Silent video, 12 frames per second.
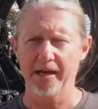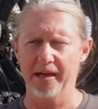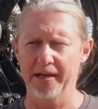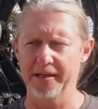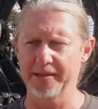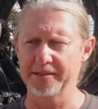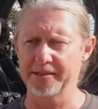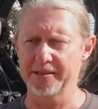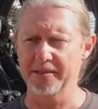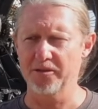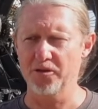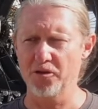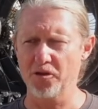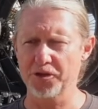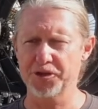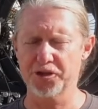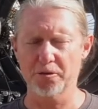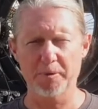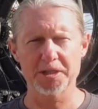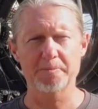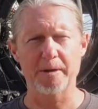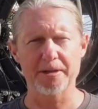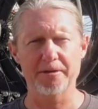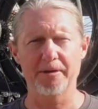and not so
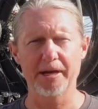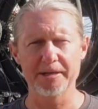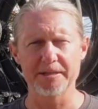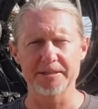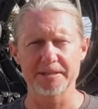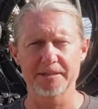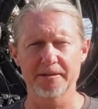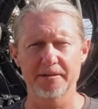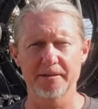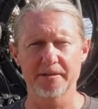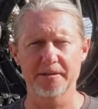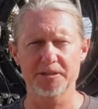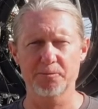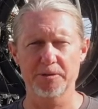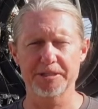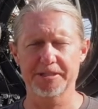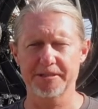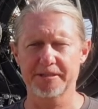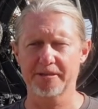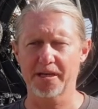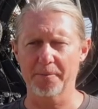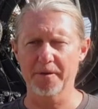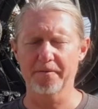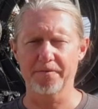much by the riders. This was
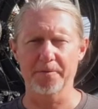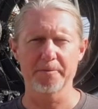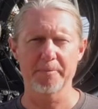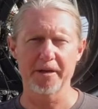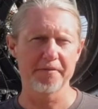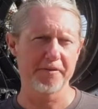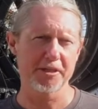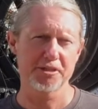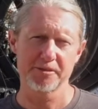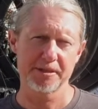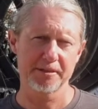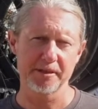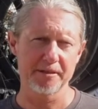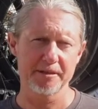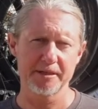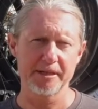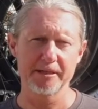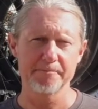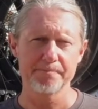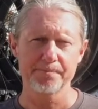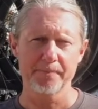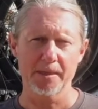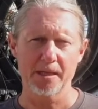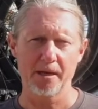coming from the manufacturers at the end of the day.
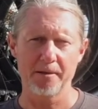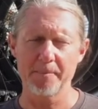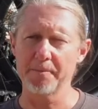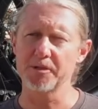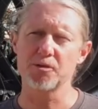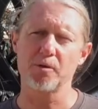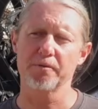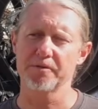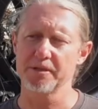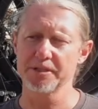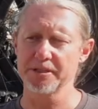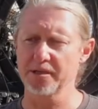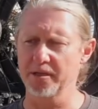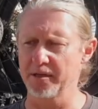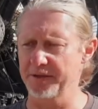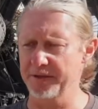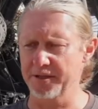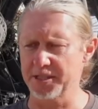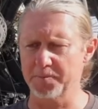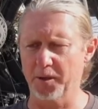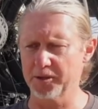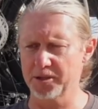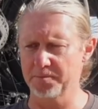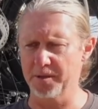I remember 12 years ago, I think they
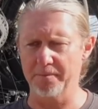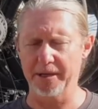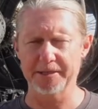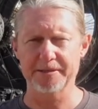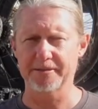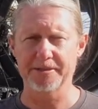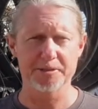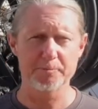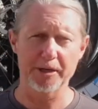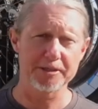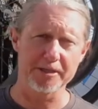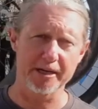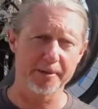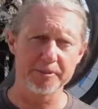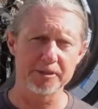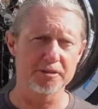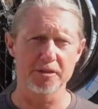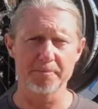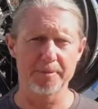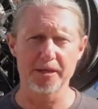spoke to me about disc brakes are coming to the